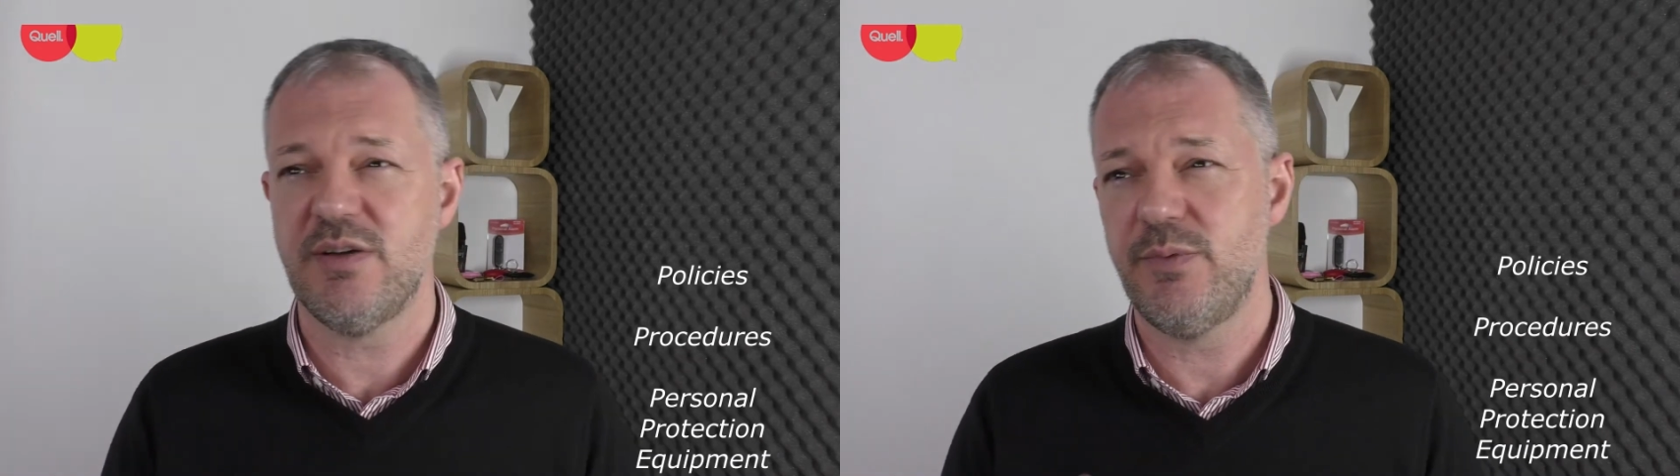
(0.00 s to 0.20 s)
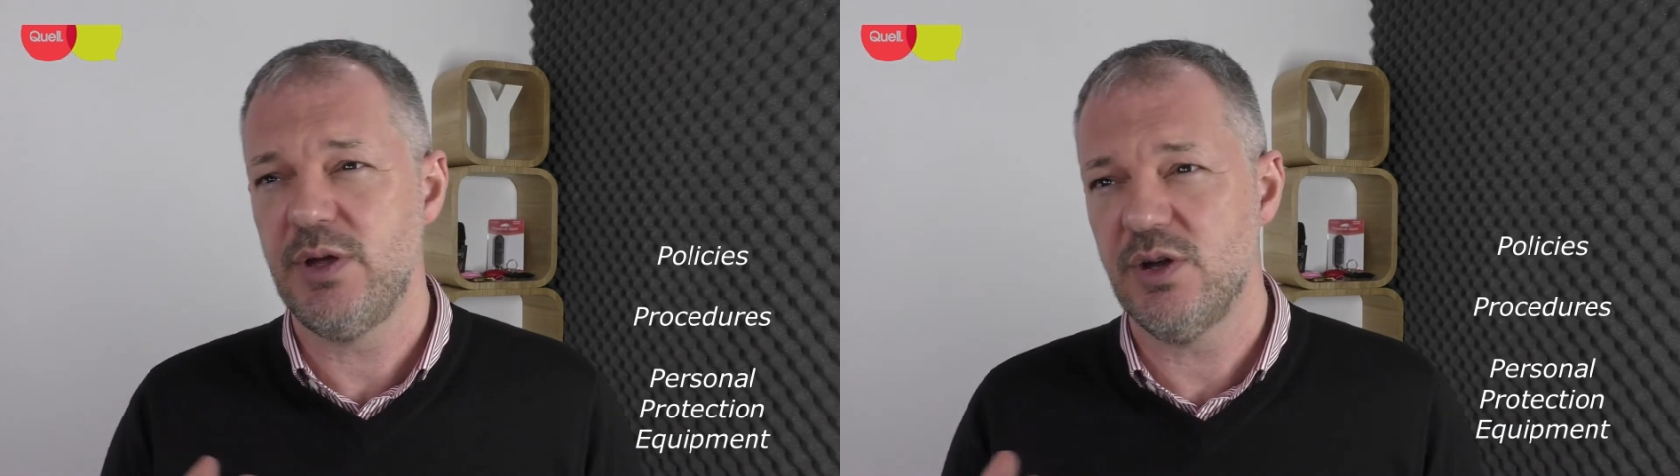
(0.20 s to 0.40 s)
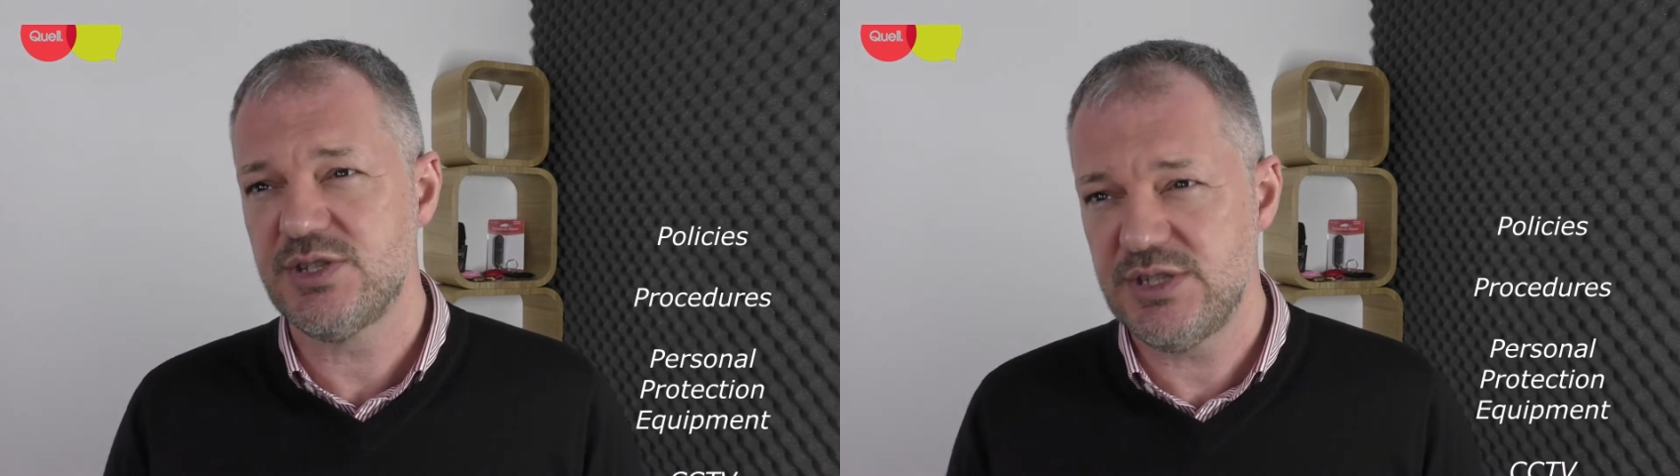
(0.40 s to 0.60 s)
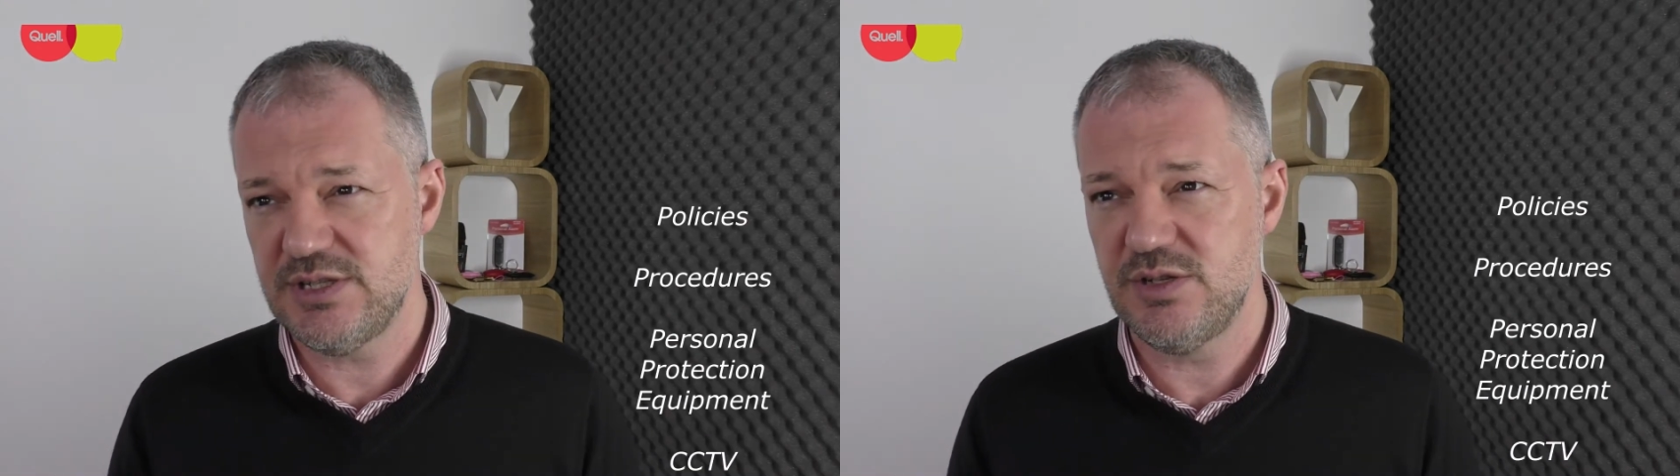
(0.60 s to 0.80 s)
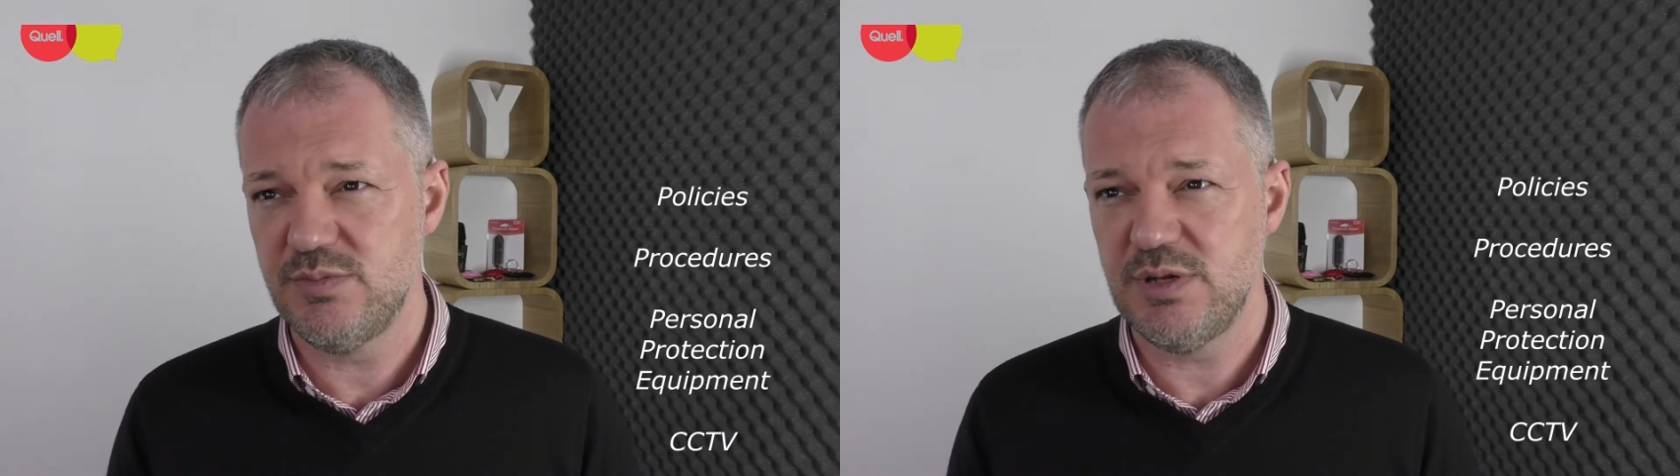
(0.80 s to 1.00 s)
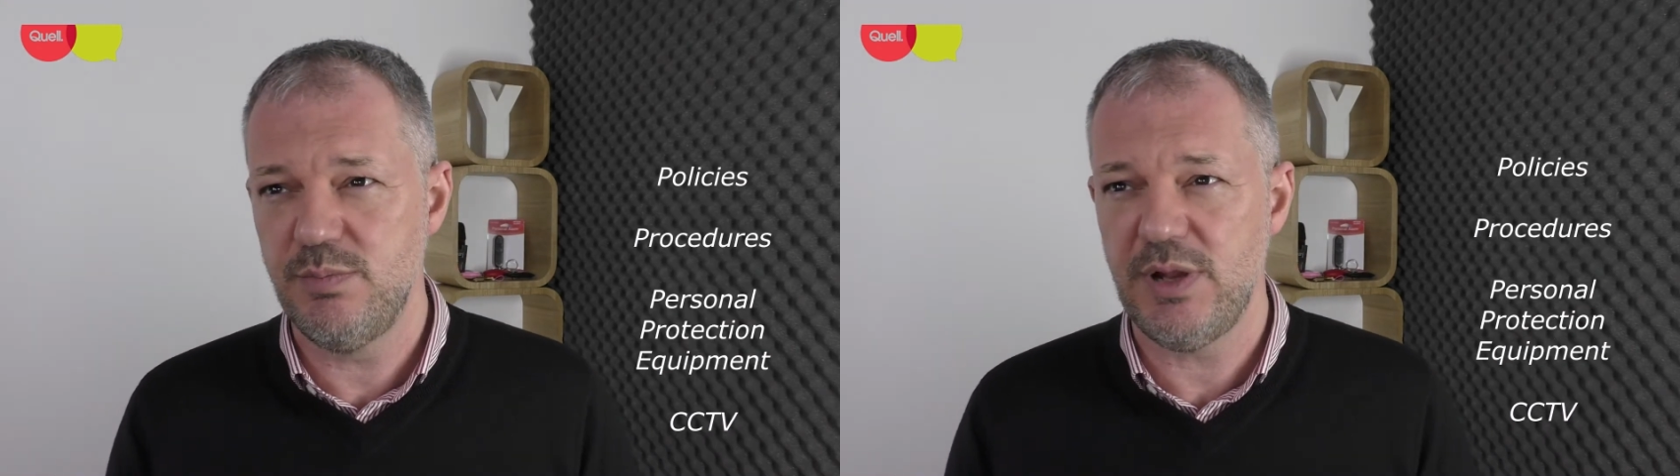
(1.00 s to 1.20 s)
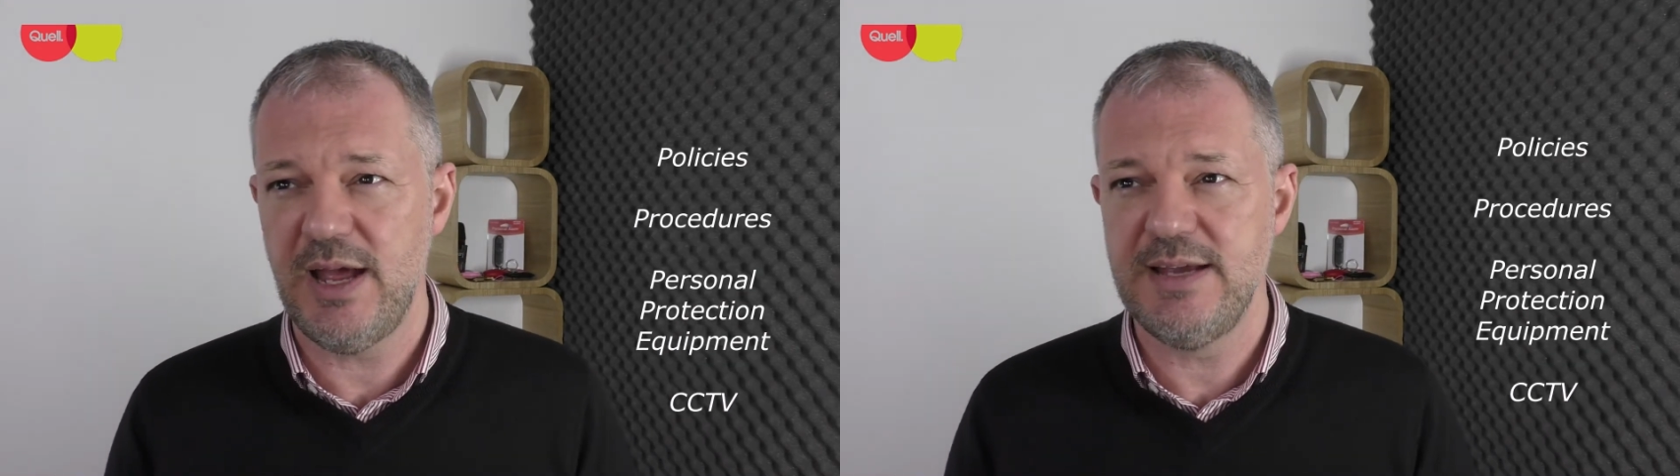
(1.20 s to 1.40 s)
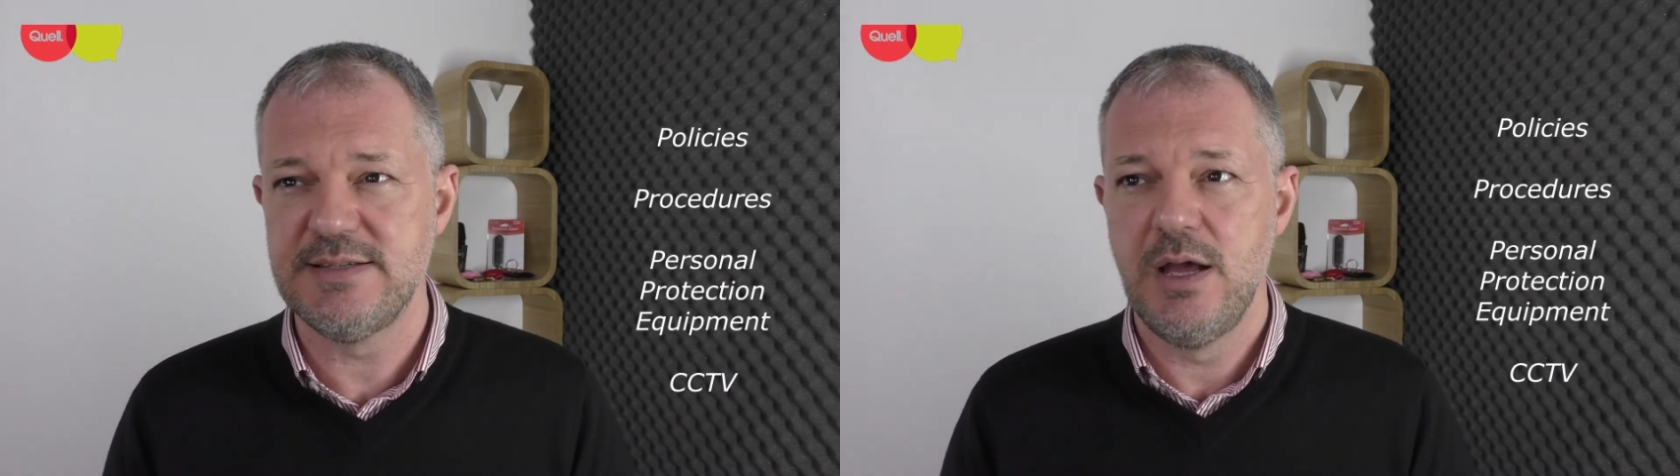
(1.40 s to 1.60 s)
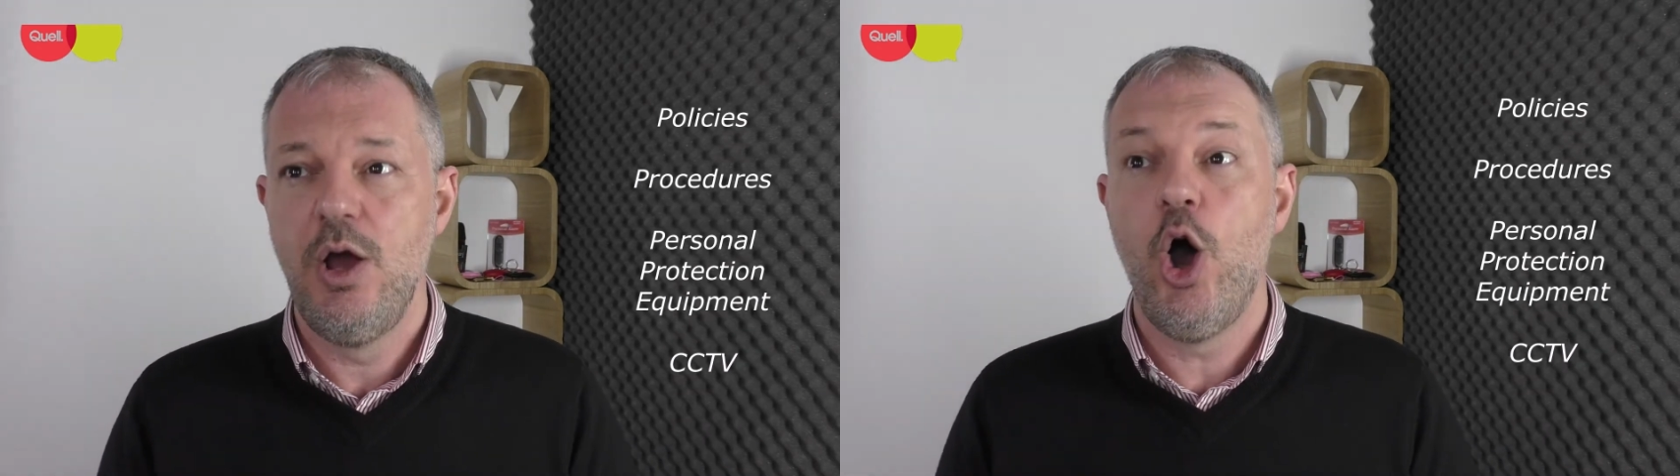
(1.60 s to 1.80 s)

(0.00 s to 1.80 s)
Have we got systems in place?